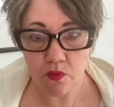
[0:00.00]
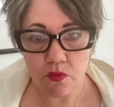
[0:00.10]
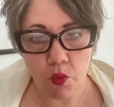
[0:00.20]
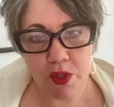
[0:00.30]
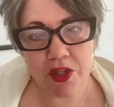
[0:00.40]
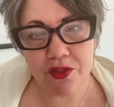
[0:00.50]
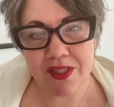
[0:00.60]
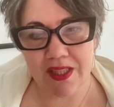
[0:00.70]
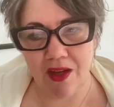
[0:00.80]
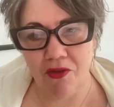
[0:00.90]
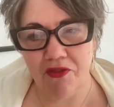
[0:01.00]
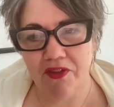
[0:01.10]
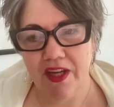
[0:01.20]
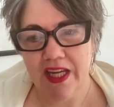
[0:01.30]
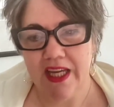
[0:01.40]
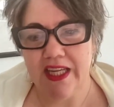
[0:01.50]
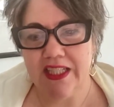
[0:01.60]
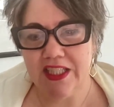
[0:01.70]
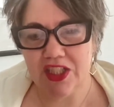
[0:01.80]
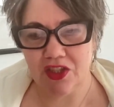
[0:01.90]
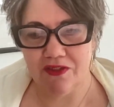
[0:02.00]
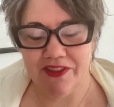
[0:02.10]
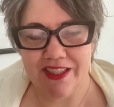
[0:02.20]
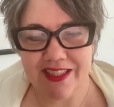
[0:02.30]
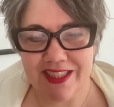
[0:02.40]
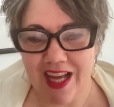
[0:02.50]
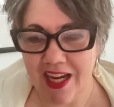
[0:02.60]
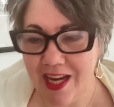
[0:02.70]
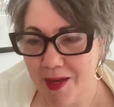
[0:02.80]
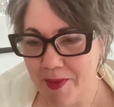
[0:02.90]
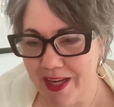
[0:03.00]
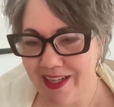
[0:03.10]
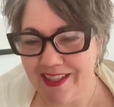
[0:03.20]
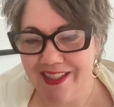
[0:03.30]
with yourself in service. Hi, Amy.